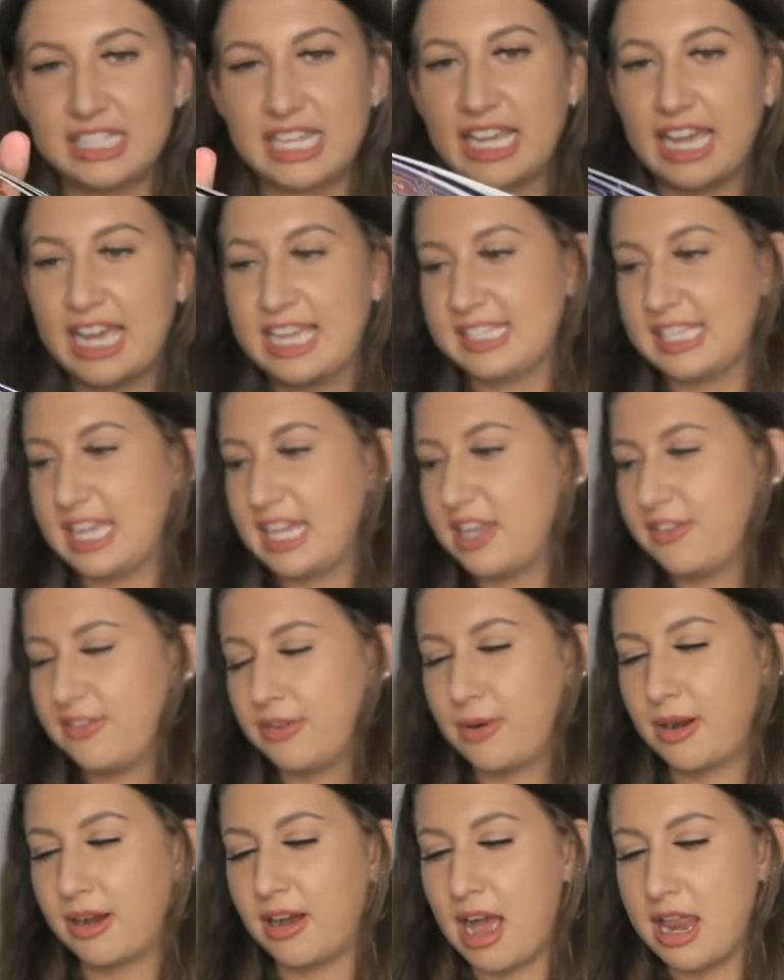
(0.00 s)
in case any of
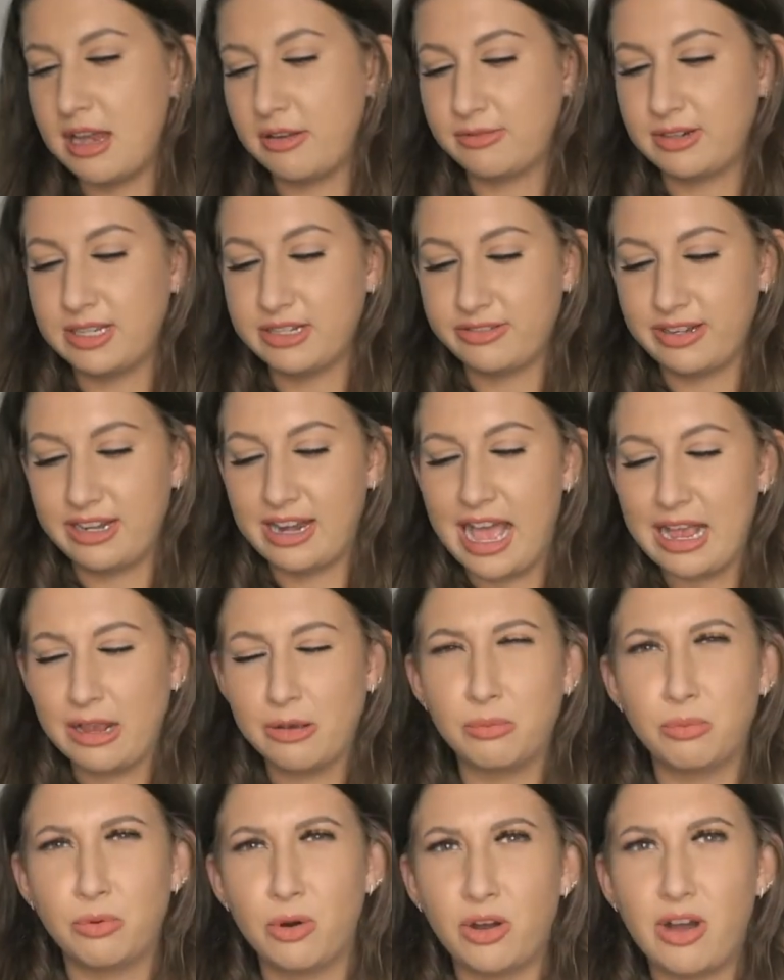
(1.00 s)
you are kind of wondering like
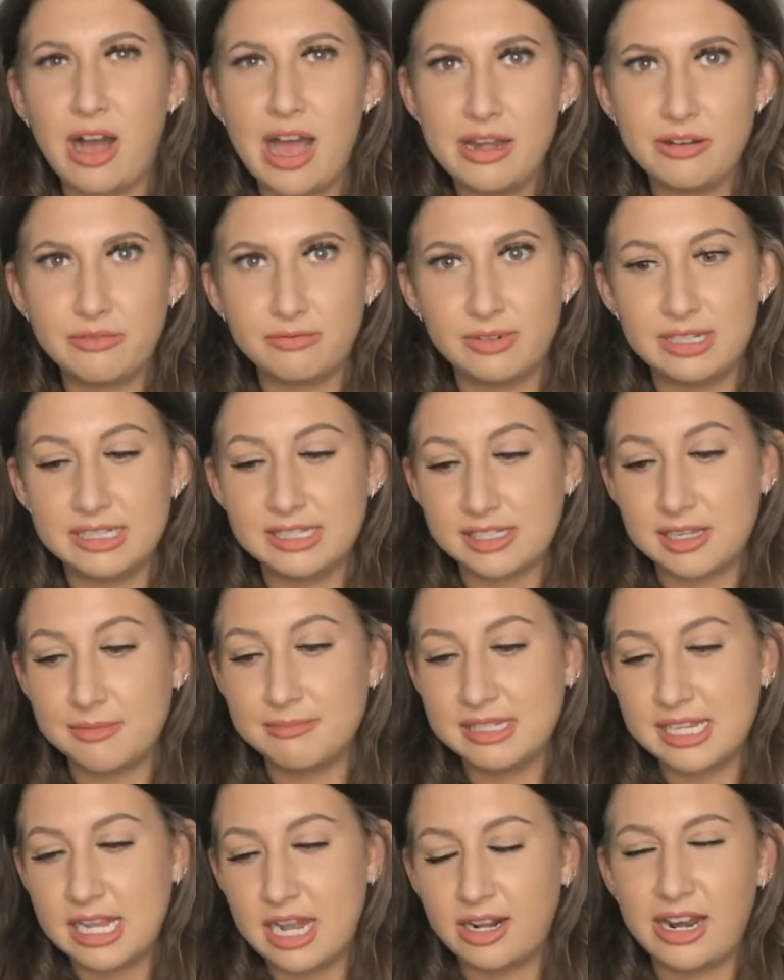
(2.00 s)
what kind of ones I'm
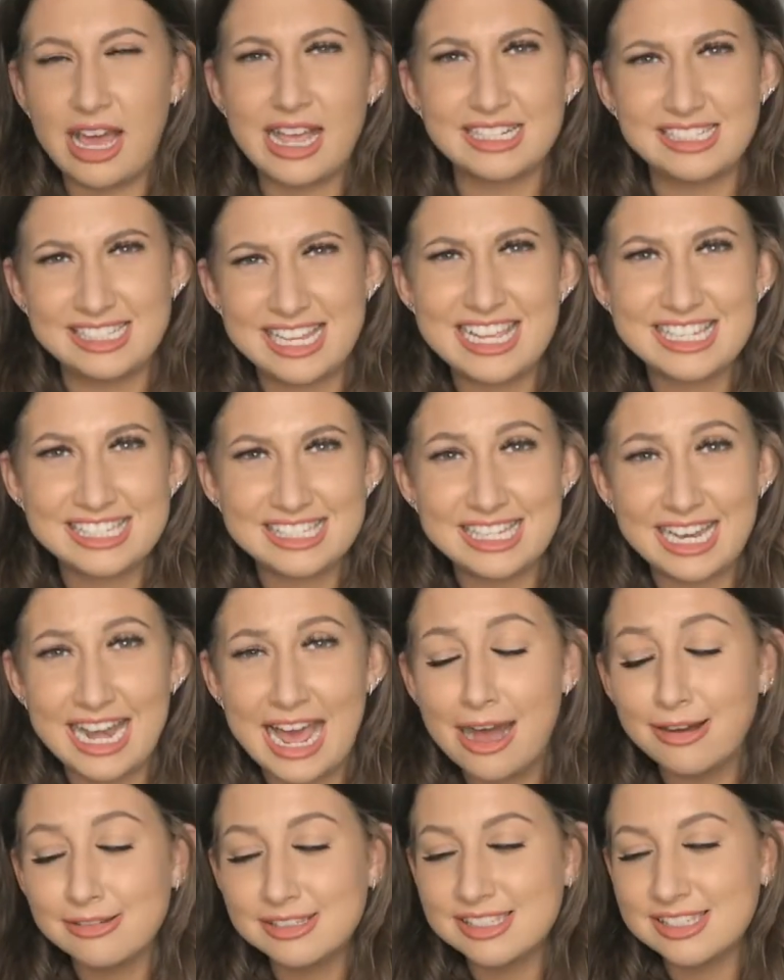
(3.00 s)
like testing
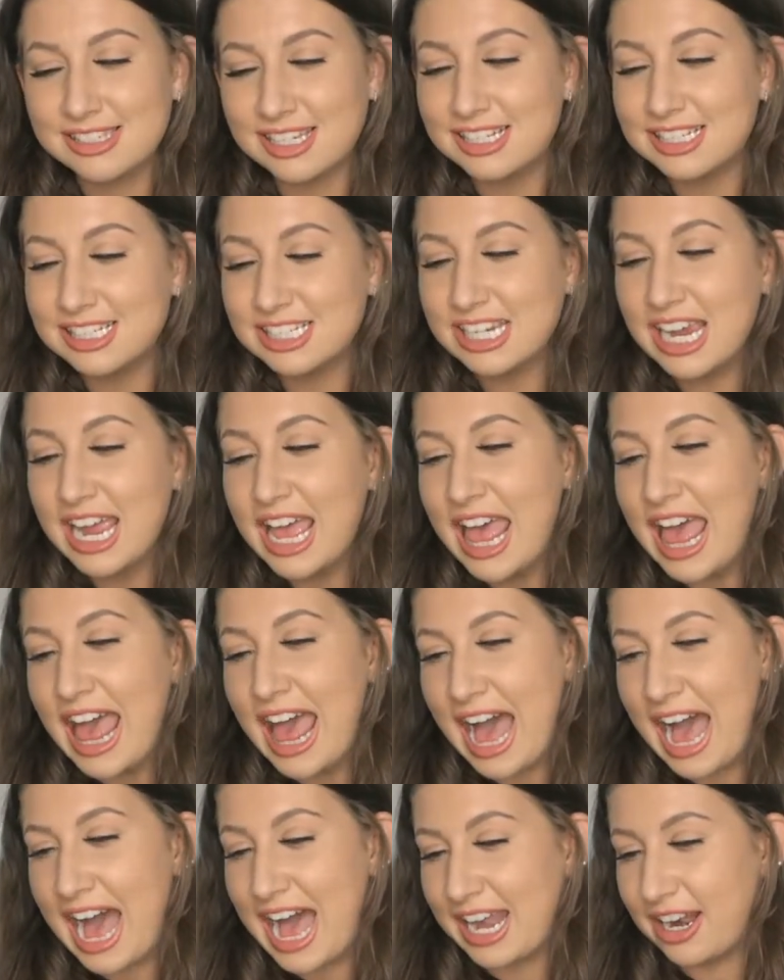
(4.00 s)
out as such
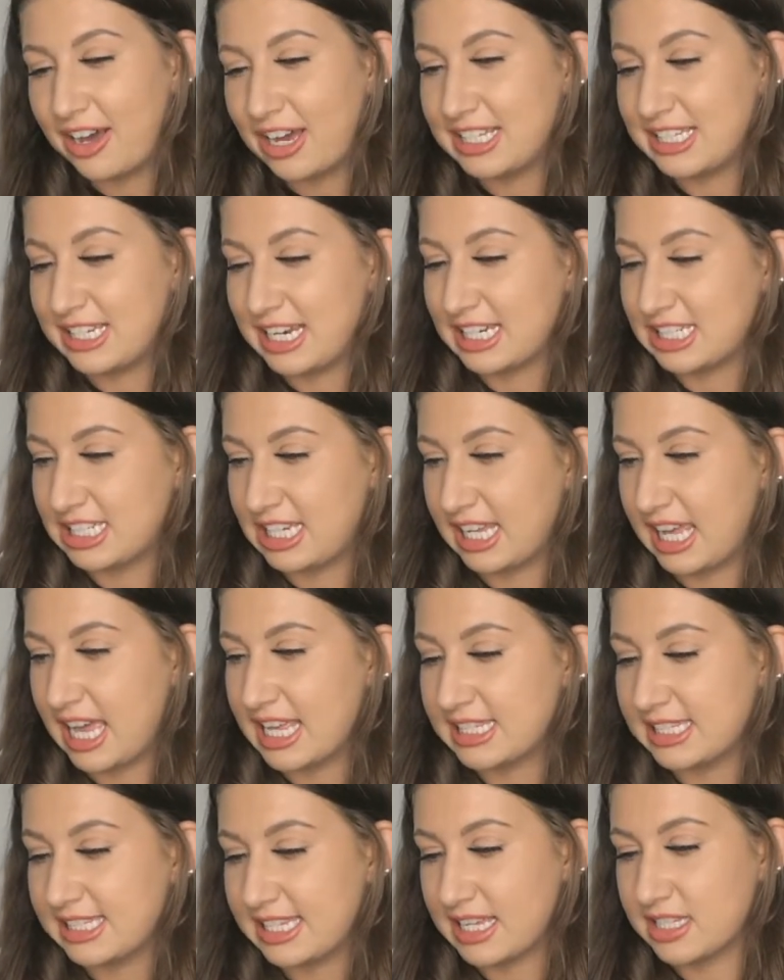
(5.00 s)
and I did actually
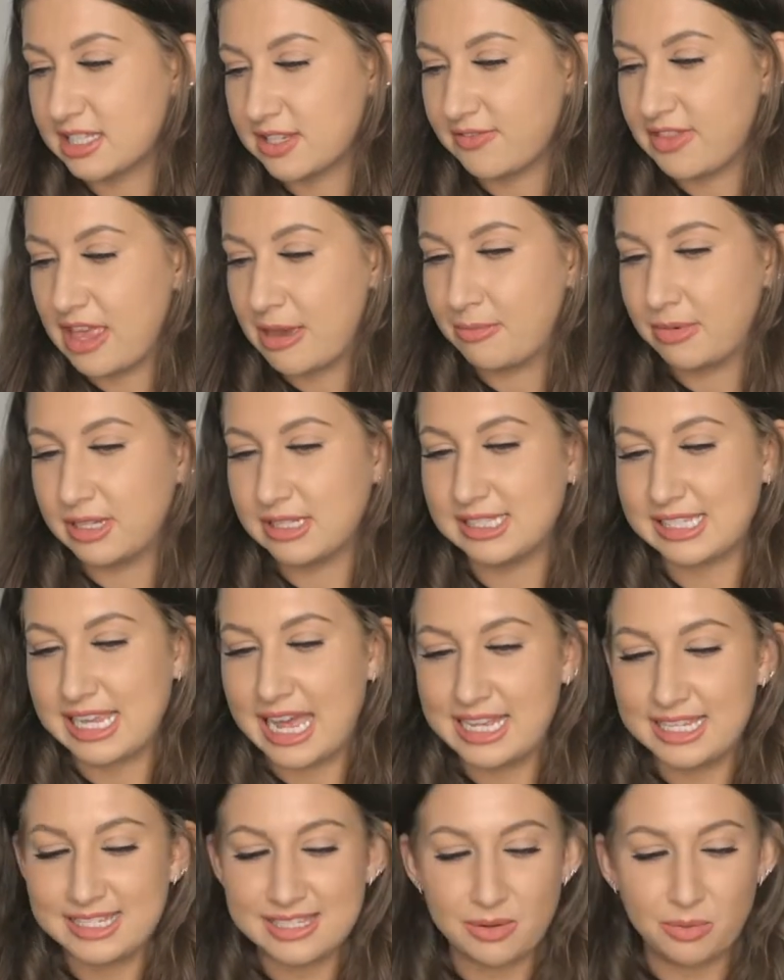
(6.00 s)
get six of them ones
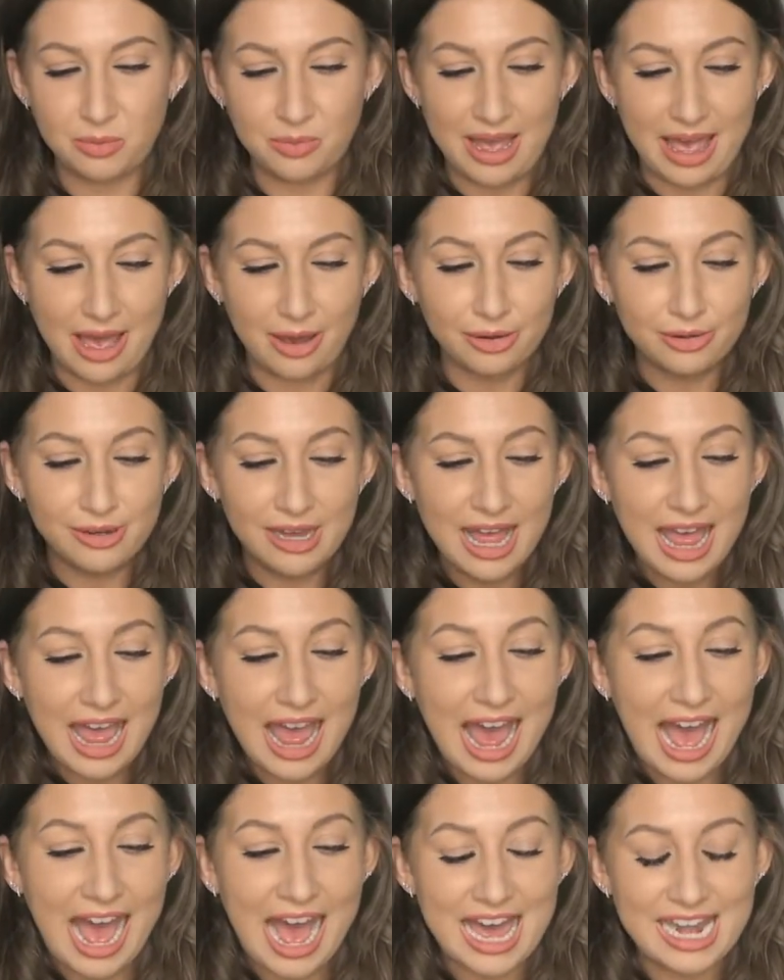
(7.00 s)
as well
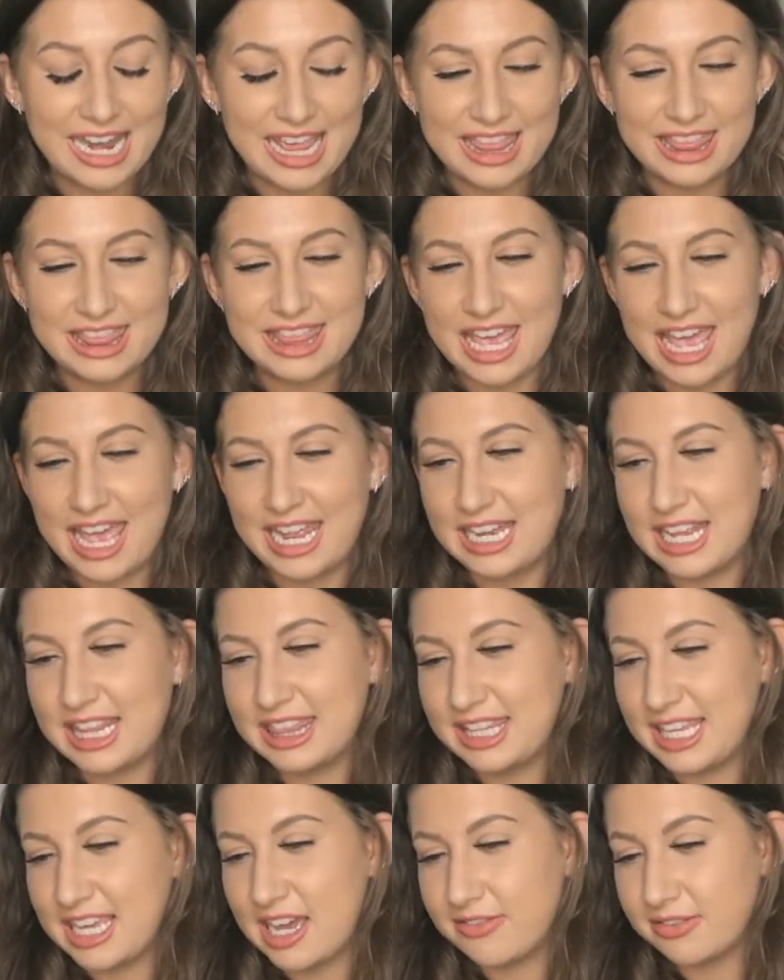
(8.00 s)
and then
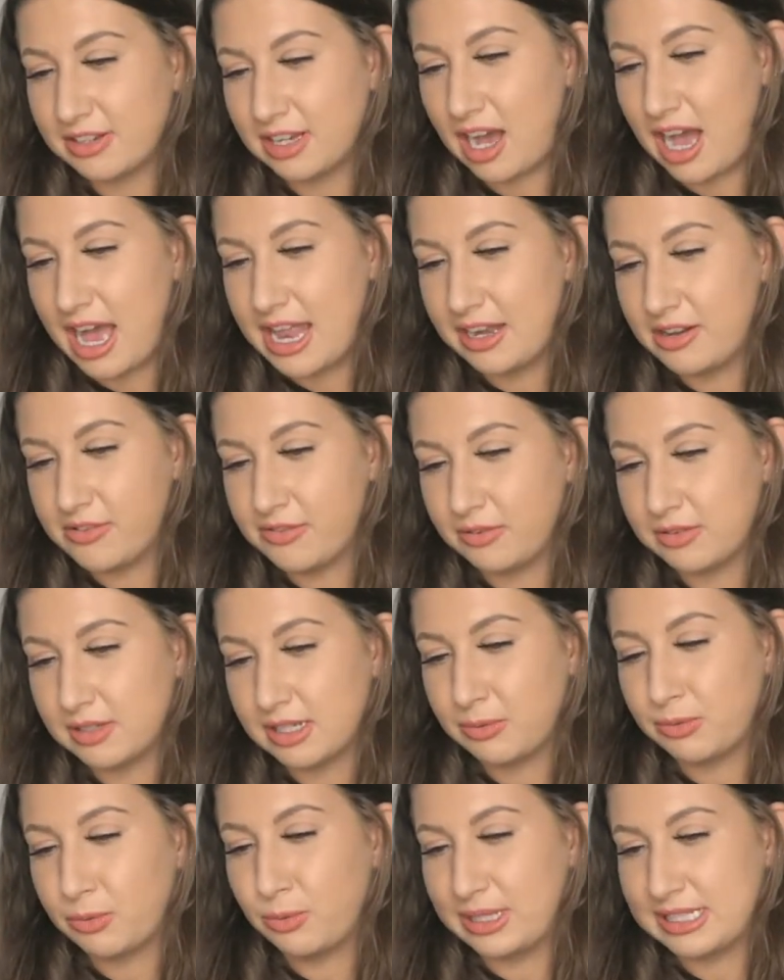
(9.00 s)
the other kind of
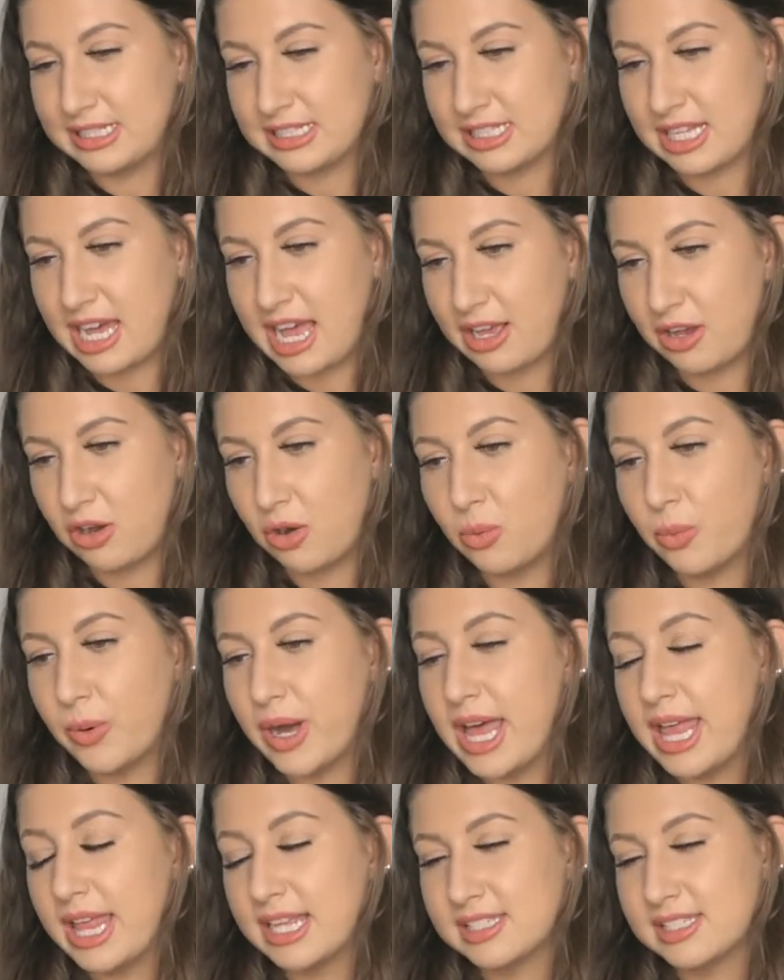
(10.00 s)
ones that I got were